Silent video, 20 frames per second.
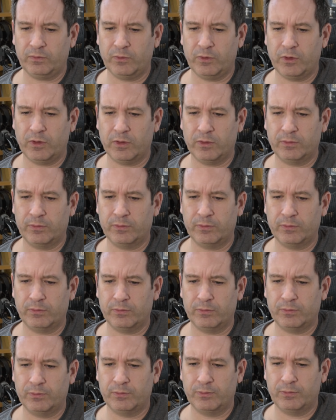were
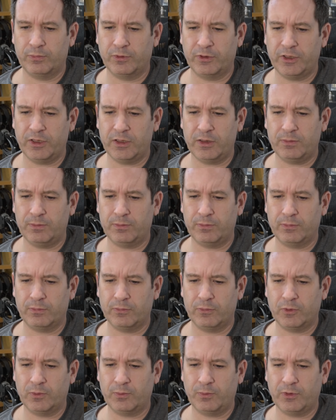pretty
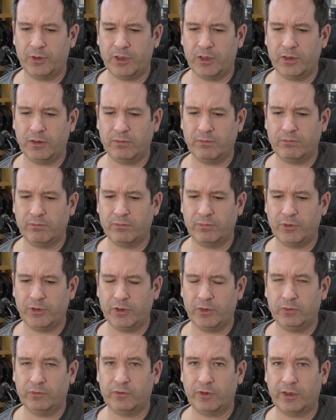
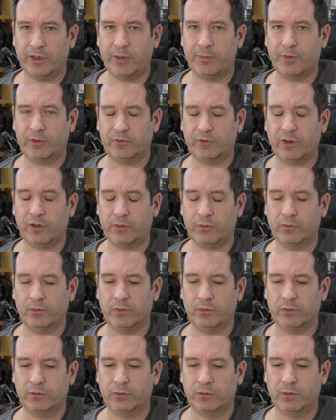good dynamics, I
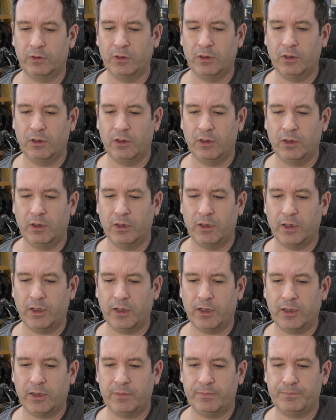thought.
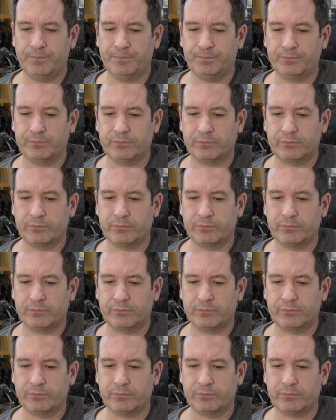Have